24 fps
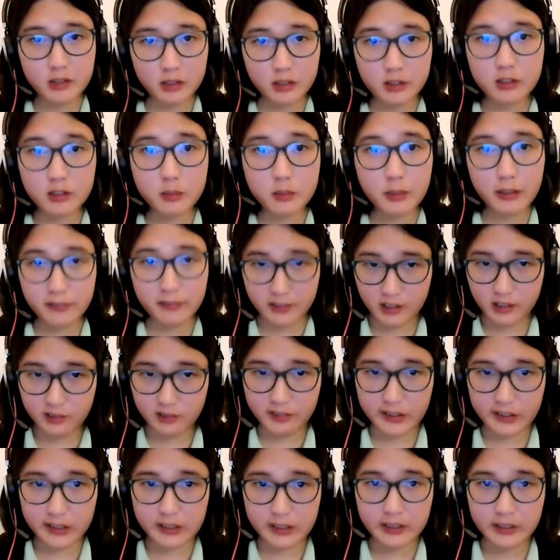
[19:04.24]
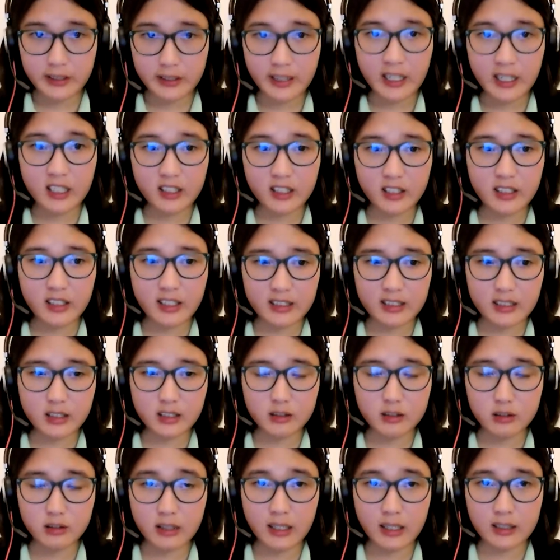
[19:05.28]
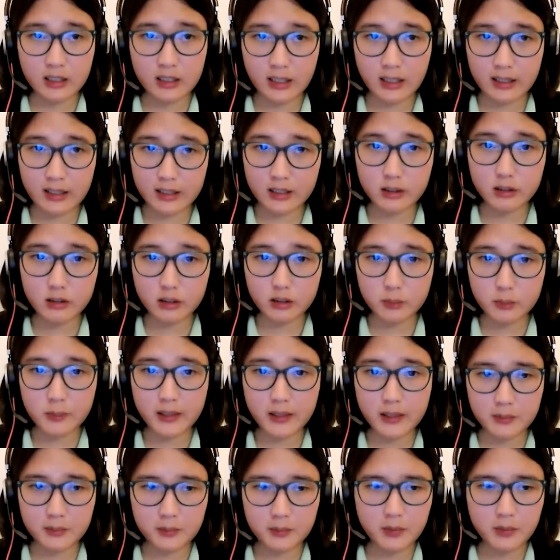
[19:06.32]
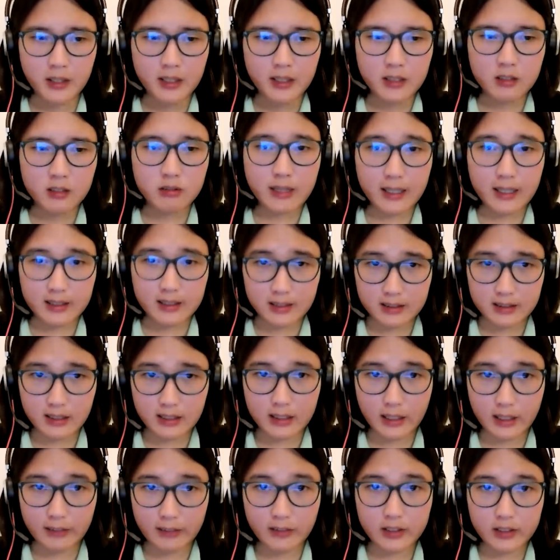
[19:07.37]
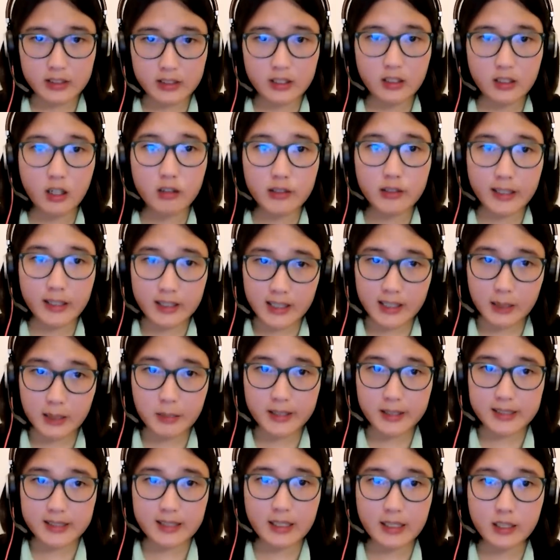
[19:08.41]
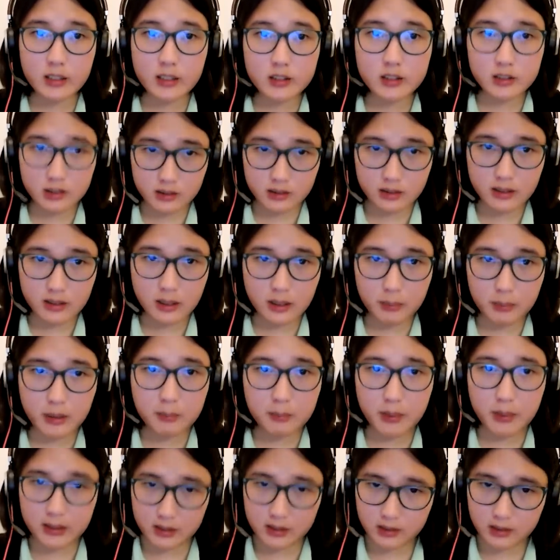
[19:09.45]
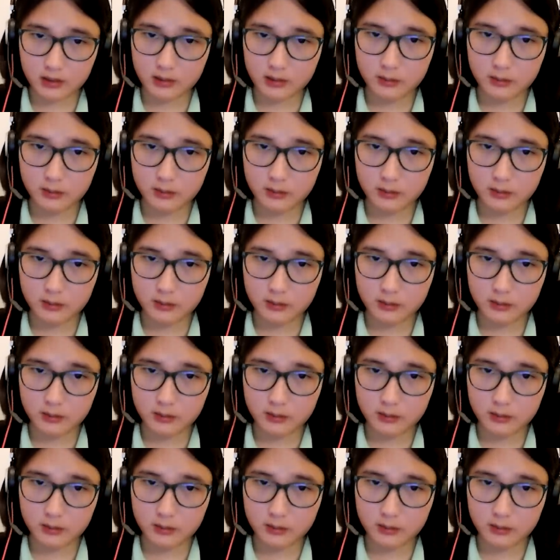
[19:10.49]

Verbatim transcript: could be perfect and, and it and, and it could be cracked down on everything. All I claim is that it could certainly be better.